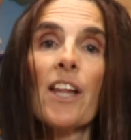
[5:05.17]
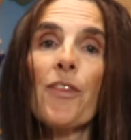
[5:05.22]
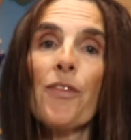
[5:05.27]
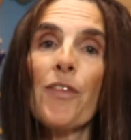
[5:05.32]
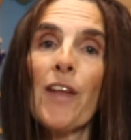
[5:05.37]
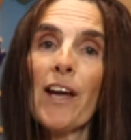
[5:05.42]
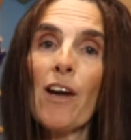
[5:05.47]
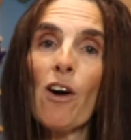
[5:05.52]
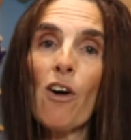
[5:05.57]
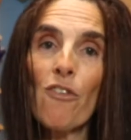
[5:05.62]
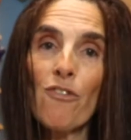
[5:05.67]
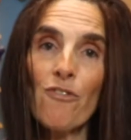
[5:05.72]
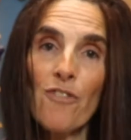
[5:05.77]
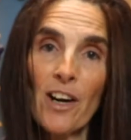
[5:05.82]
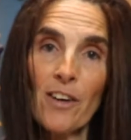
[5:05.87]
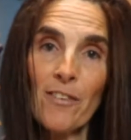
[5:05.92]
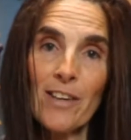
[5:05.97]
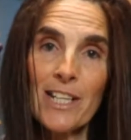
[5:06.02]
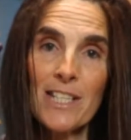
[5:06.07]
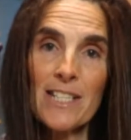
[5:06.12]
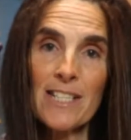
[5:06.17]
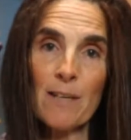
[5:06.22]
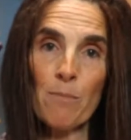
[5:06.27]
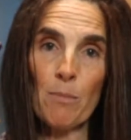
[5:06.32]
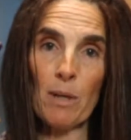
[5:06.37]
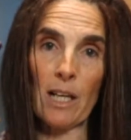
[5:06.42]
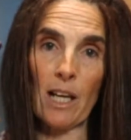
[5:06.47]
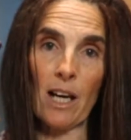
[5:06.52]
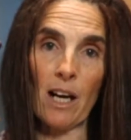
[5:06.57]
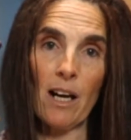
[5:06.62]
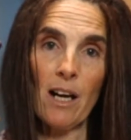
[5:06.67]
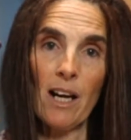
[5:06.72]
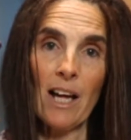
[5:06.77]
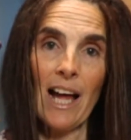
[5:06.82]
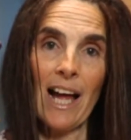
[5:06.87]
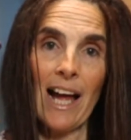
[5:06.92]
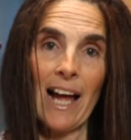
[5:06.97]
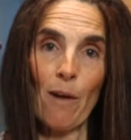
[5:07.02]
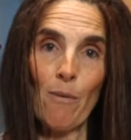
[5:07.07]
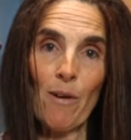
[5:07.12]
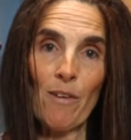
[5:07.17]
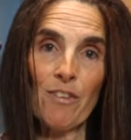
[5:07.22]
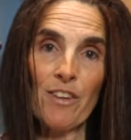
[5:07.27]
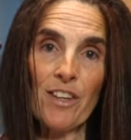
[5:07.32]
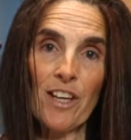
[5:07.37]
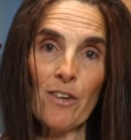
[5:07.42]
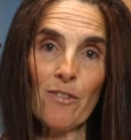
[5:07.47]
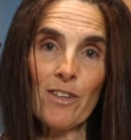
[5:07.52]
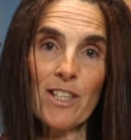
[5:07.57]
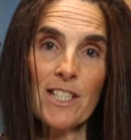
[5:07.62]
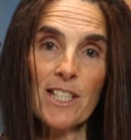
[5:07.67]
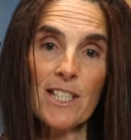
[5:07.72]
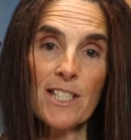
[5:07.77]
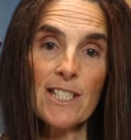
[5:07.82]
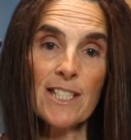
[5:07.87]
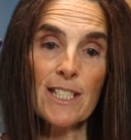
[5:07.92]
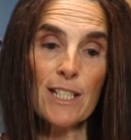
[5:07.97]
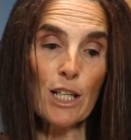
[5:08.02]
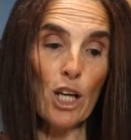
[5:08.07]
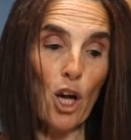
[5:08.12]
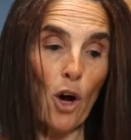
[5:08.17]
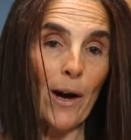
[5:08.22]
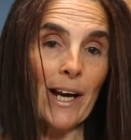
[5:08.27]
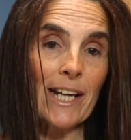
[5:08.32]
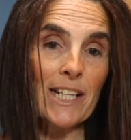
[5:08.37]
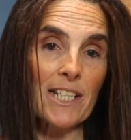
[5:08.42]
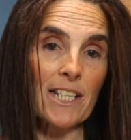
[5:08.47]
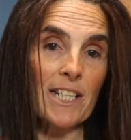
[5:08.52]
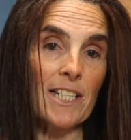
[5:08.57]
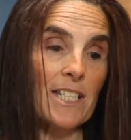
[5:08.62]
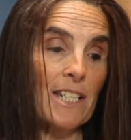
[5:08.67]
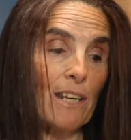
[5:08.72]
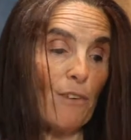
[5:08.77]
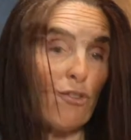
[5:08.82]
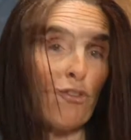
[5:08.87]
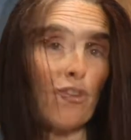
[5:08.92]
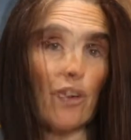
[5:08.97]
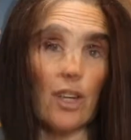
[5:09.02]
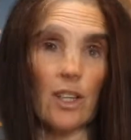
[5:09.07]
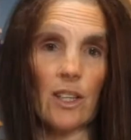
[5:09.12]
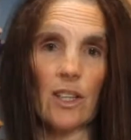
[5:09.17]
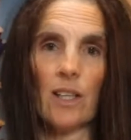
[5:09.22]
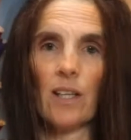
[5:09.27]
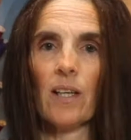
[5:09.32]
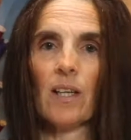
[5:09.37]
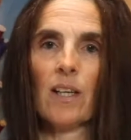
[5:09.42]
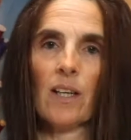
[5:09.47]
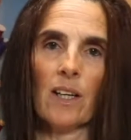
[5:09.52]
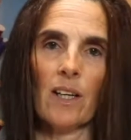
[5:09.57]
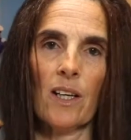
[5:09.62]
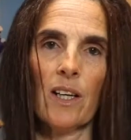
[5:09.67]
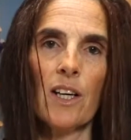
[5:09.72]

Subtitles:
They are very similar, however there is a slight difference.